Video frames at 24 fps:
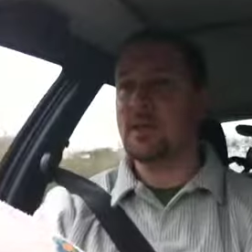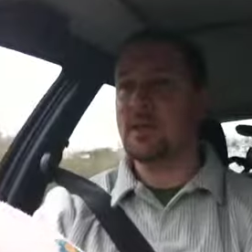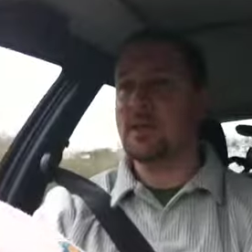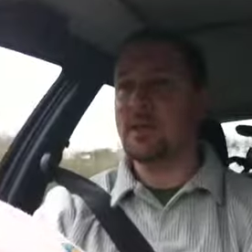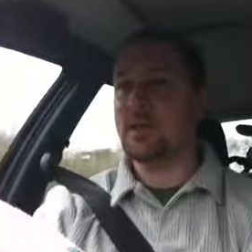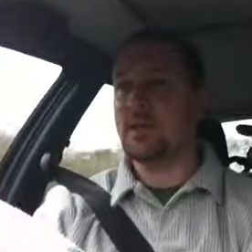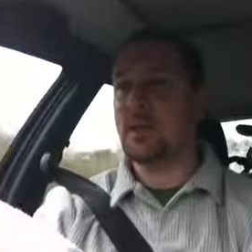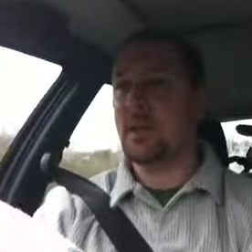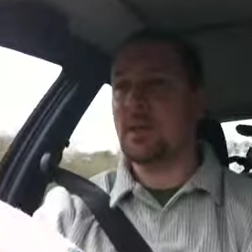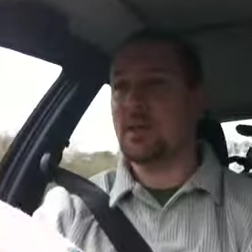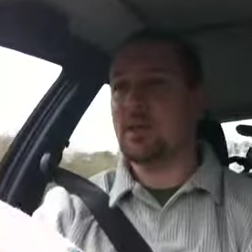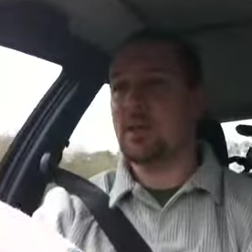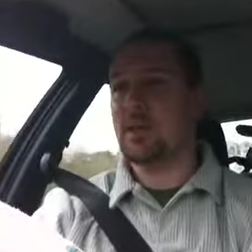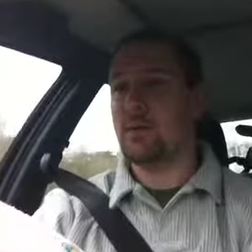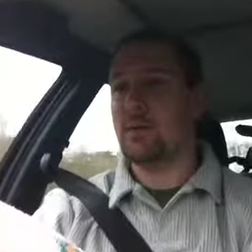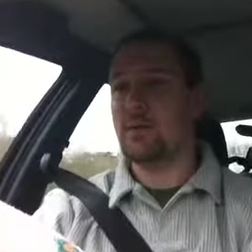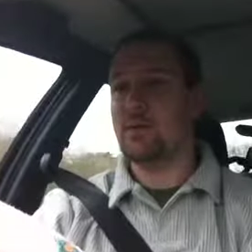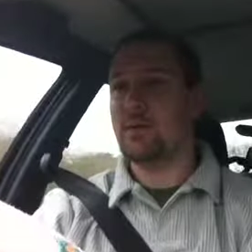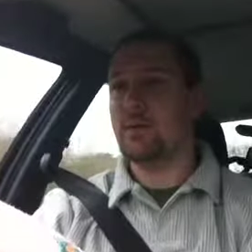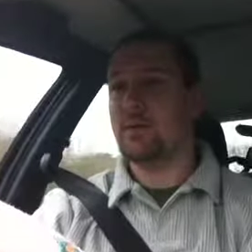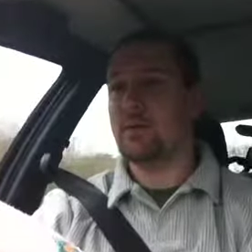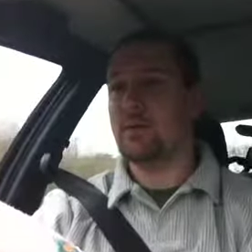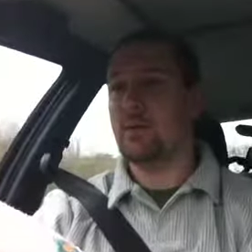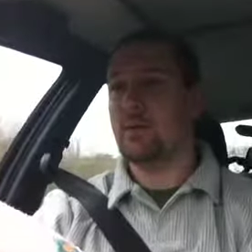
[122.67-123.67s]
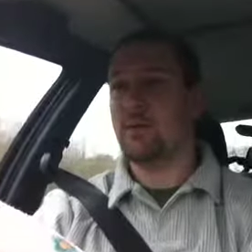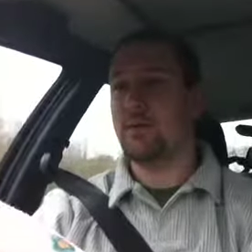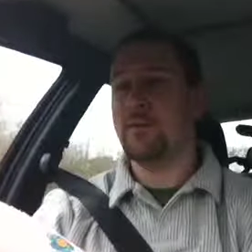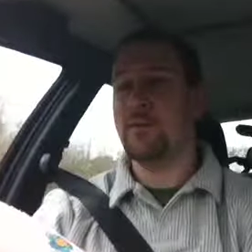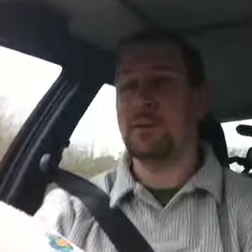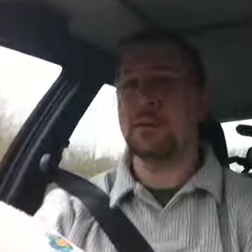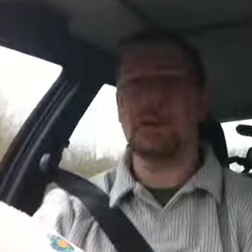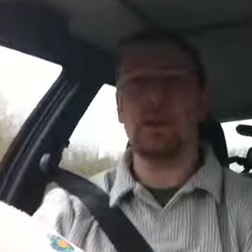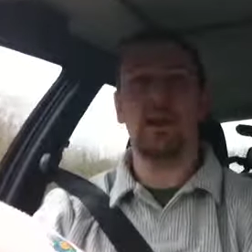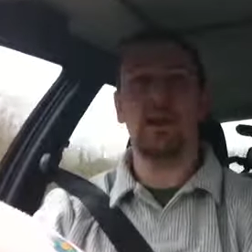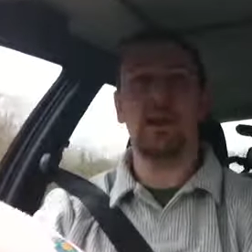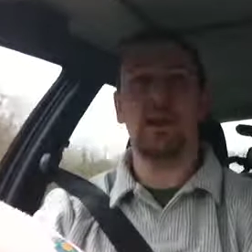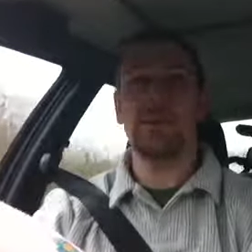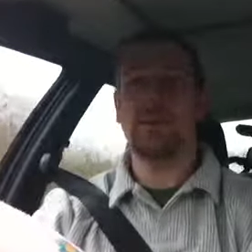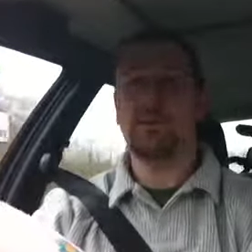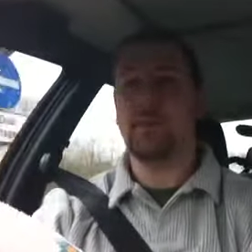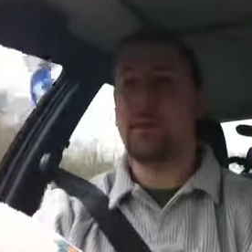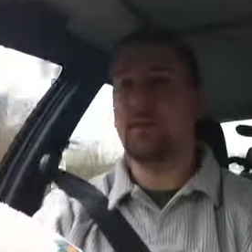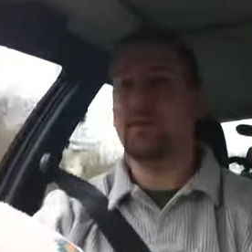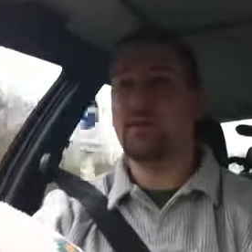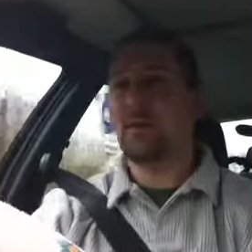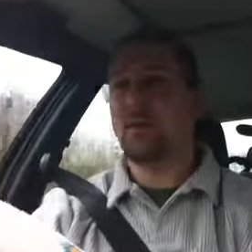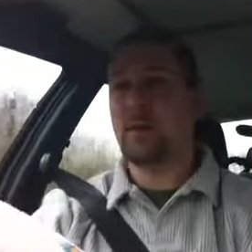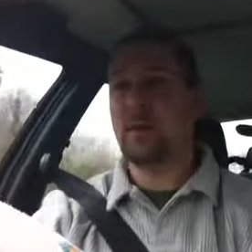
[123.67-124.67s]
So obviously over
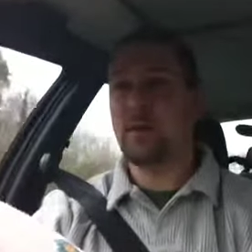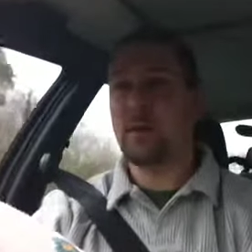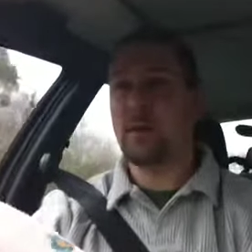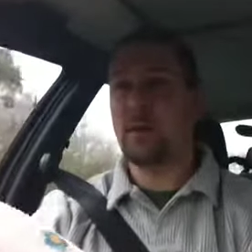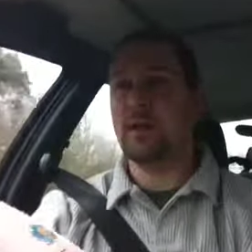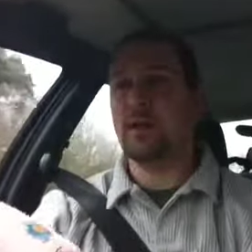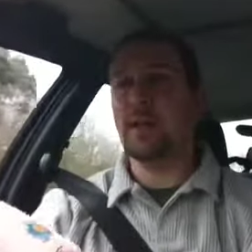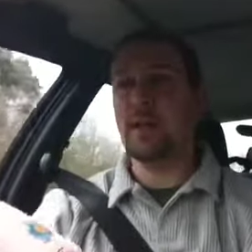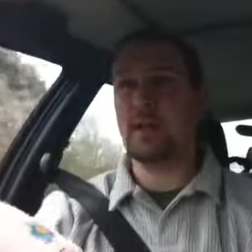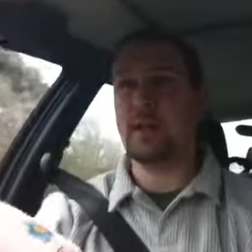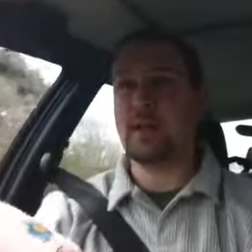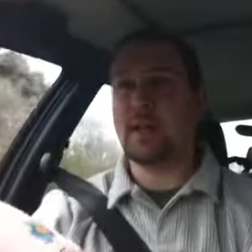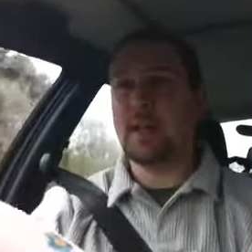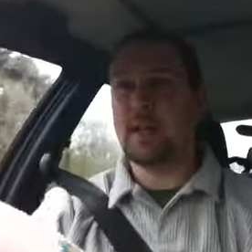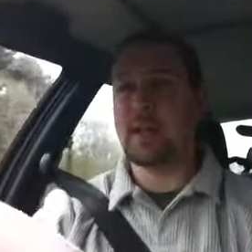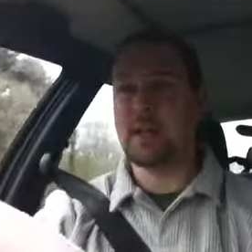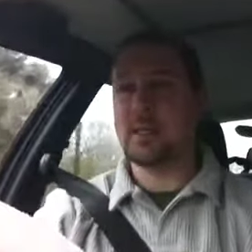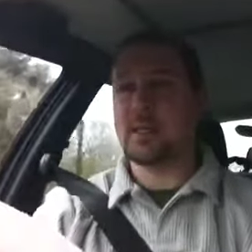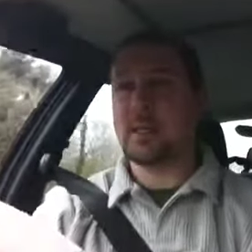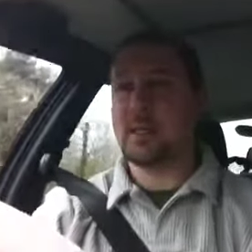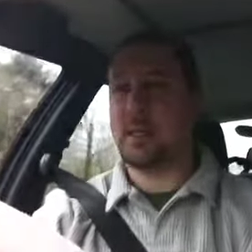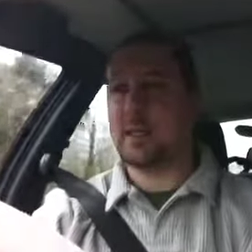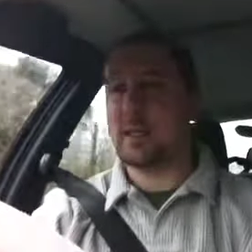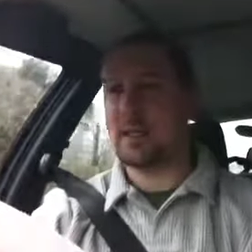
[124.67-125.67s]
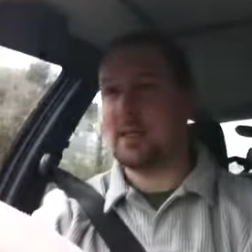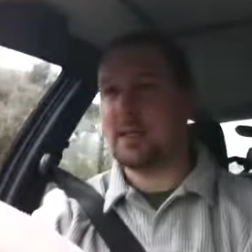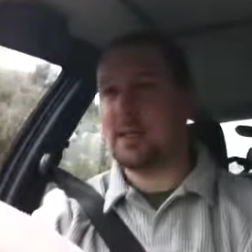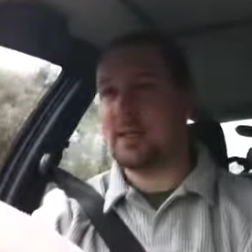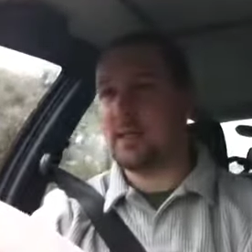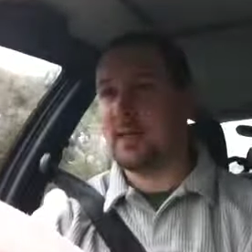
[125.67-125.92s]
the phone you can't actually